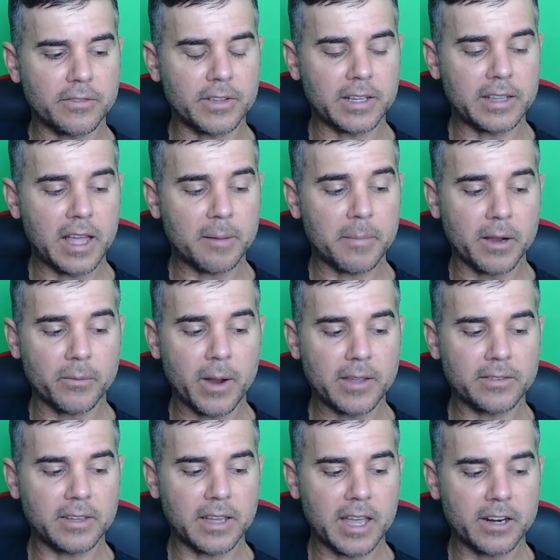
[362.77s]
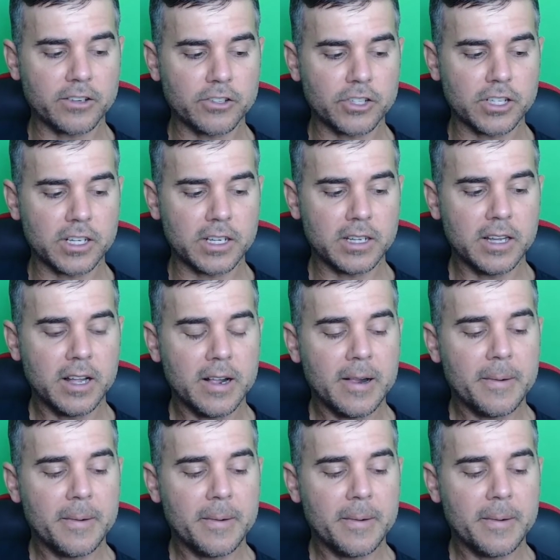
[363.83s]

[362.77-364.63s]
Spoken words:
like that, my resting energy,